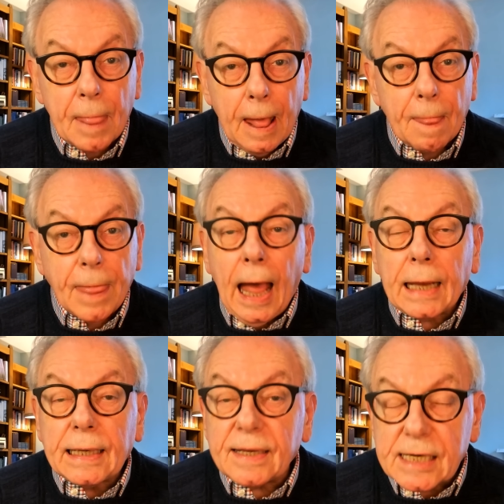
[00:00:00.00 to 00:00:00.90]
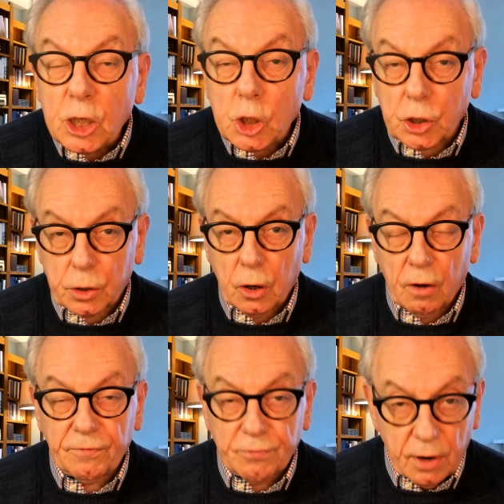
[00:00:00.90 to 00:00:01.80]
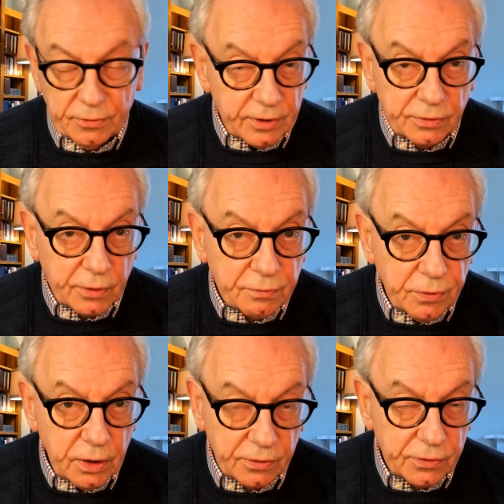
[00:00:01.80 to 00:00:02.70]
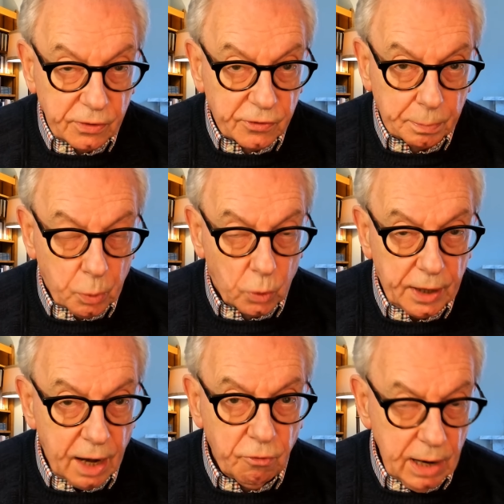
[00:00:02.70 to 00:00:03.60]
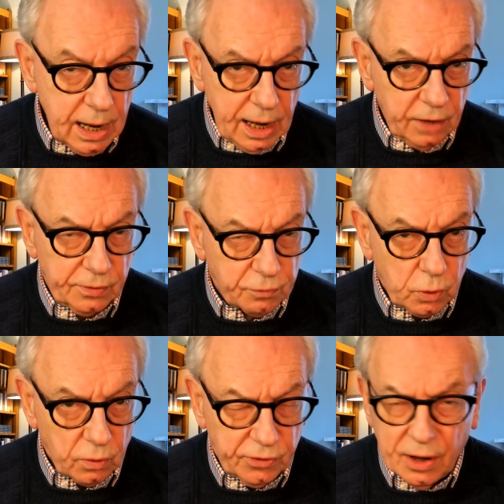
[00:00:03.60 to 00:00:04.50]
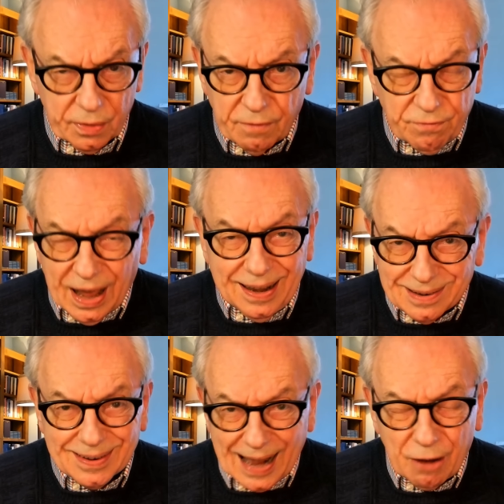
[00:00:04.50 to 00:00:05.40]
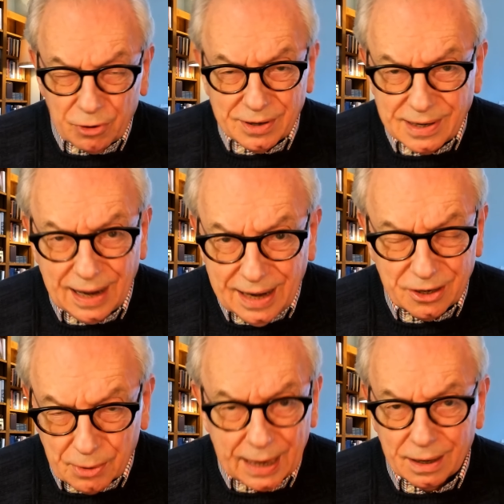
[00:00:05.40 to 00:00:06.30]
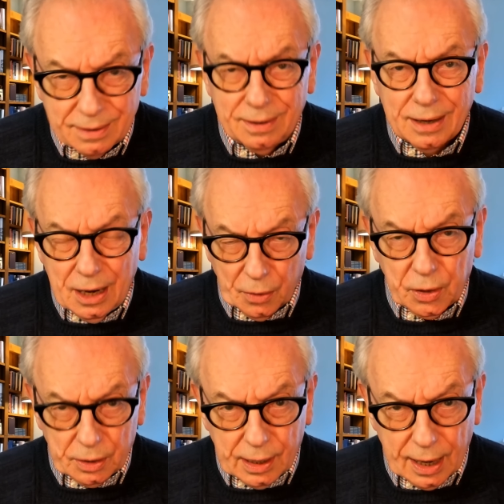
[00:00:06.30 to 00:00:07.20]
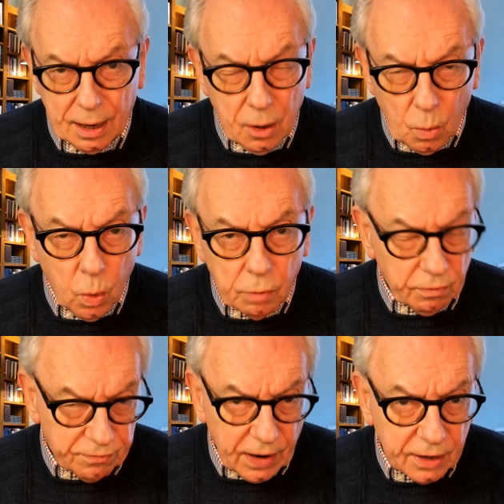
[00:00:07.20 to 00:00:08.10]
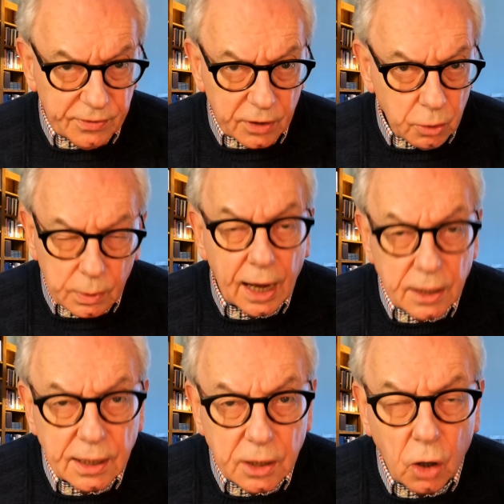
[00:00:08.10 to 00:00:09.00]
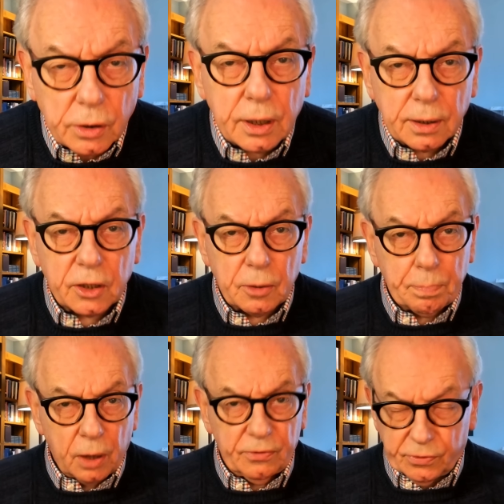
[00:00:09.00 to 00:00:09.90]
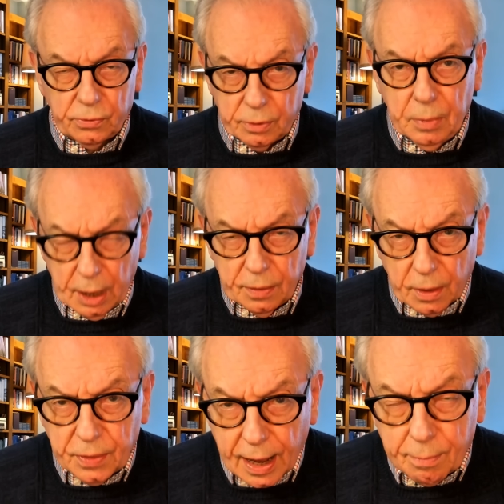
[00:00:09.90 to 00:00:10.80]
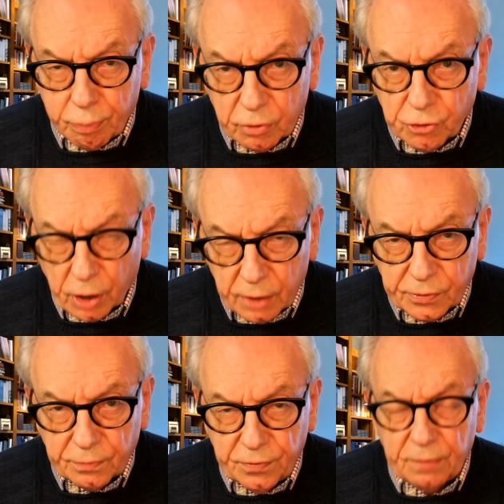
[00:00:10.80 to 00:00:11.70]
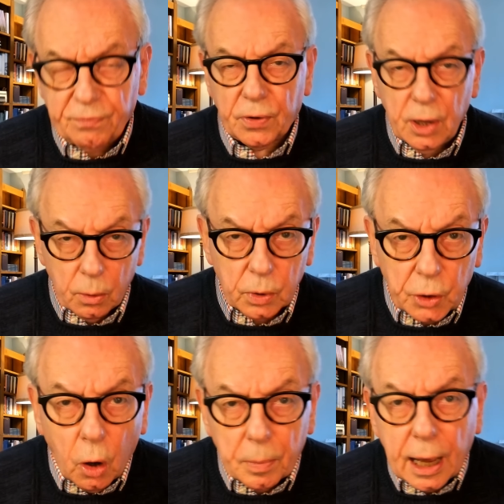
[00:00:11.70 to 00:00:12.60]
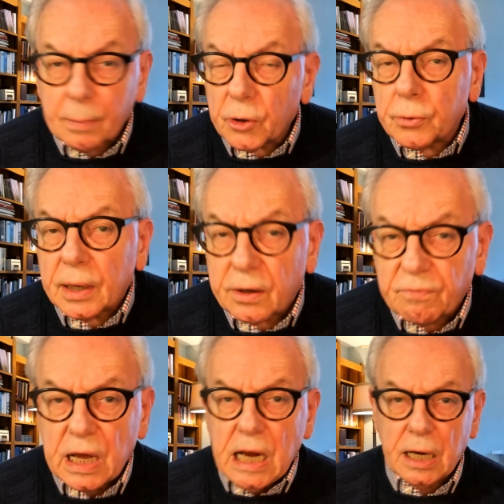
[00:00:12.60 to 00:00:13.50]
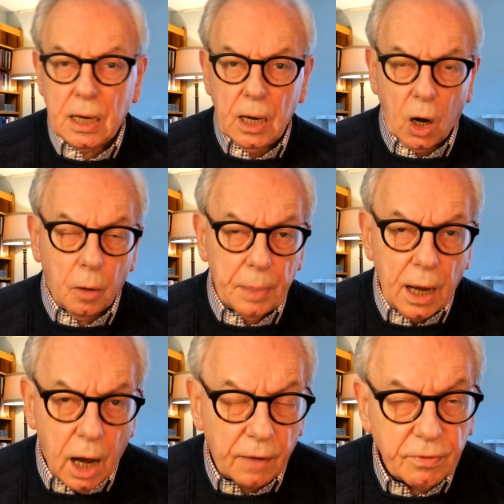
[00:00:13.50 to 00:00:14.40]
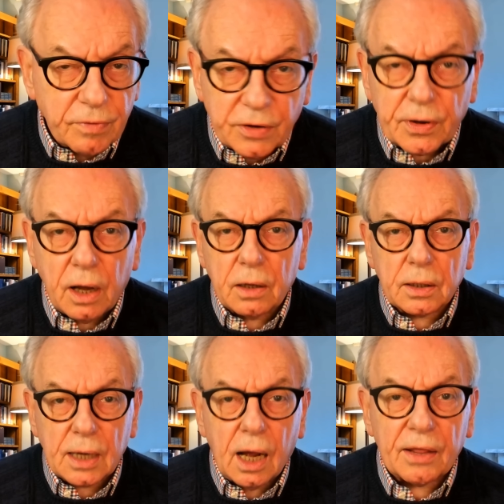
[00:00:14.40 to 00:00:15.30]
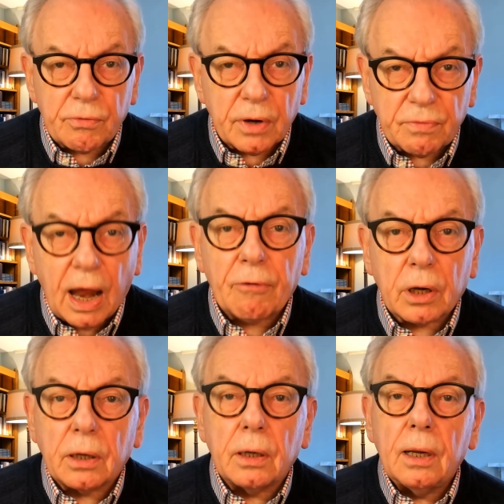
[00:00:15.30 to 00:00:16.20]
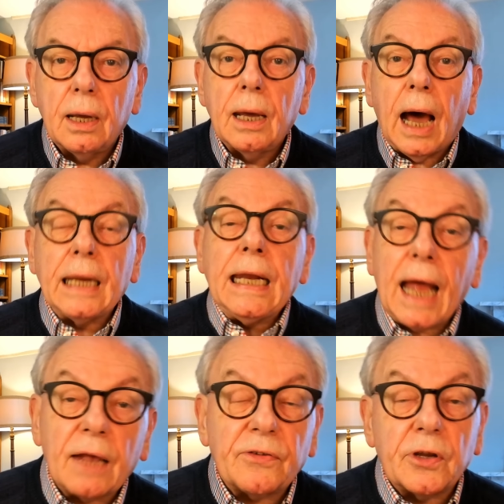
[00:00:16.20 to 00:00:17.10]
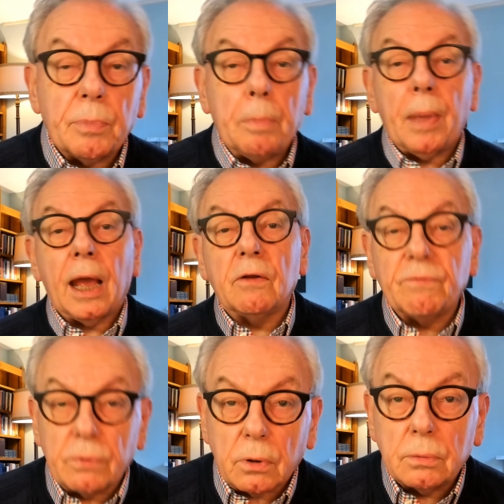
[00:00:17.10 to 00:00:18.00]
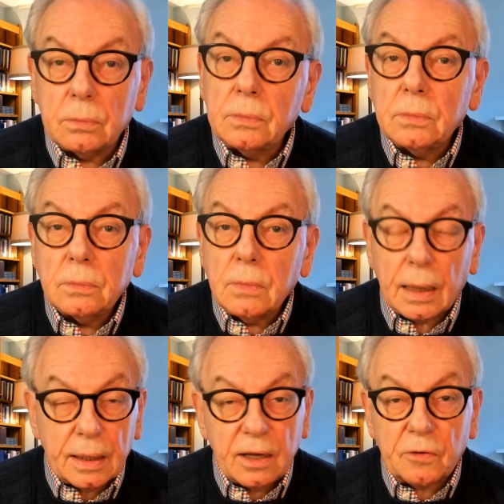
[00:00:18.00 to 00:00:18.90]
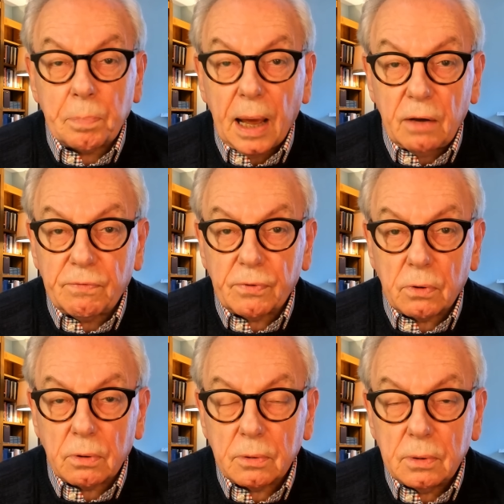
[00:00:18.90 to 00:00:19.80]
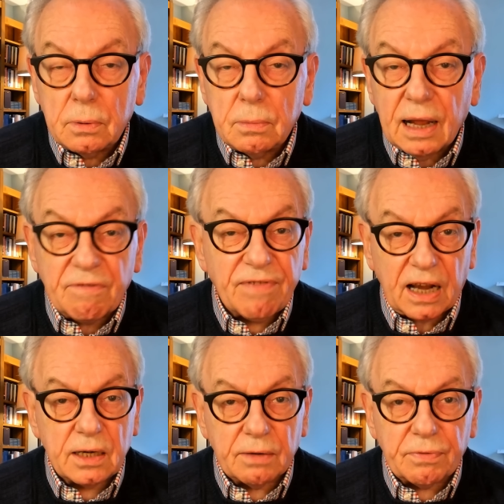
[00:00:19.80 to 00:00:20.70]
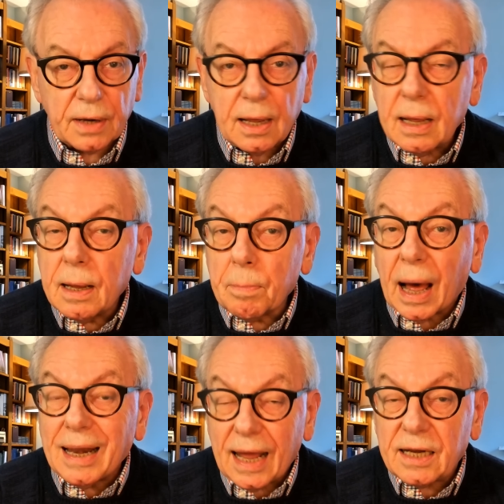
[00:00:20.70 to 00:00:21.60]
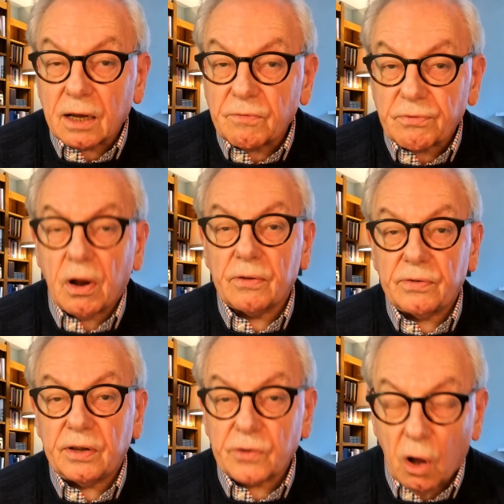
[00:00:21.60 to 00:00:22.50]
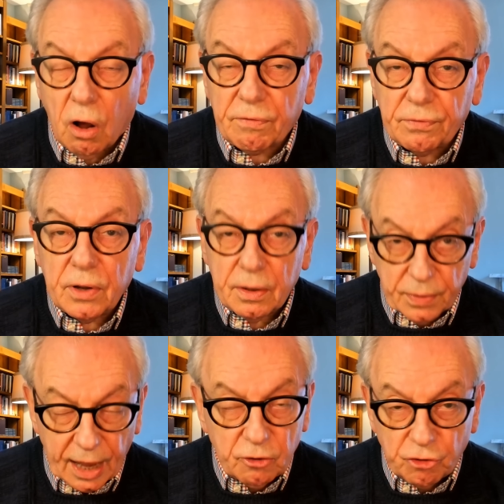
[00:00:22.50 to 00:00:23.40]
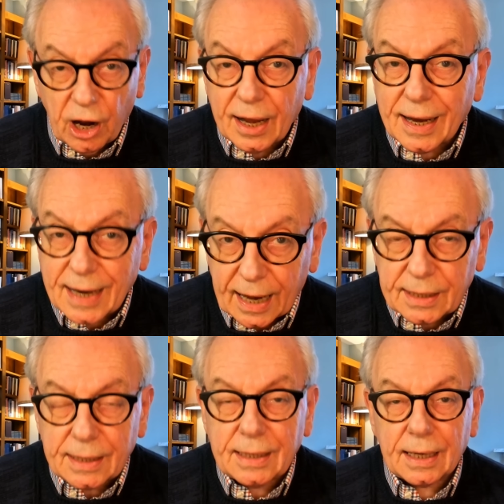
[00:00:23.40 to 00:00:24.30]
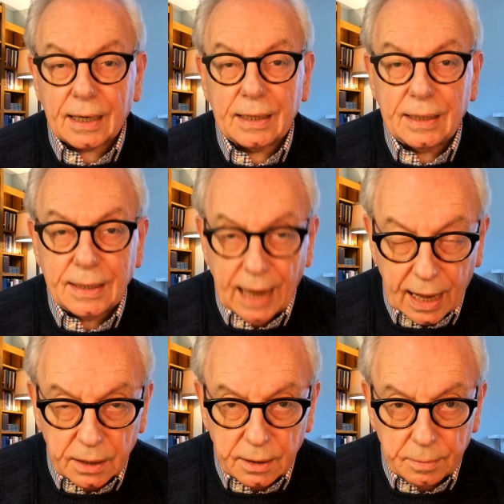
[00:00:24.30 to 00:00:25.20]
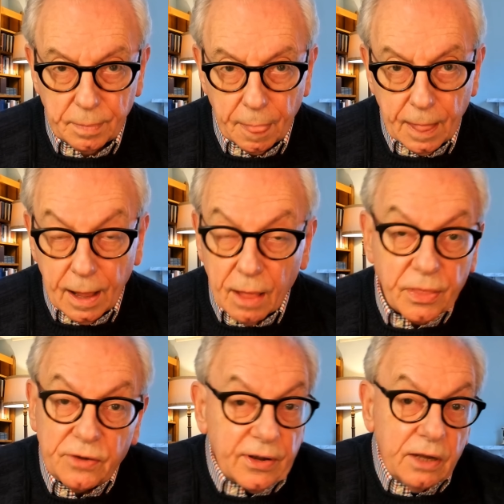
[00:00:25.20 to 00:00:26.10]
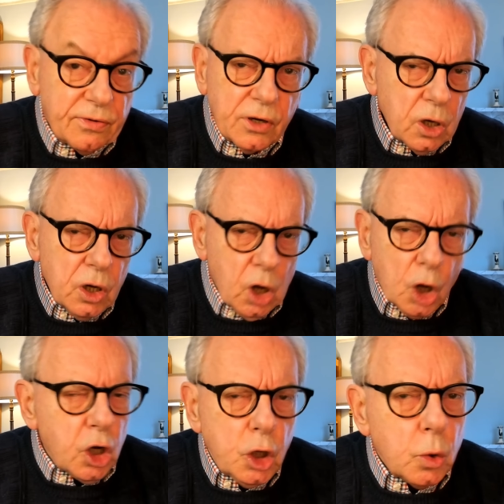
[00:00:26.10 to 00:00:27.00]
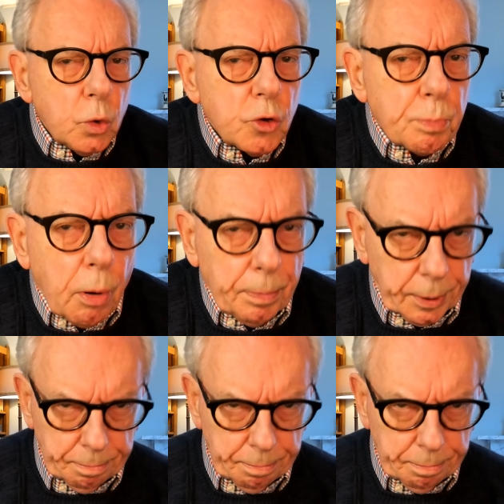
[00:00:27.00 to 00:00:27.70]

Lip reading: That decision of Francis I to support Henry is, of course, the vital guarantee to England that they won't face a united continent opposed to them, that the Emperor Charles V will not be able to intervene on behalf of his aunt Catherine of Aragon, and it has to be paid for. And it is paid for effectively by letting Francis off that gigantic debt. And this is a huge problem,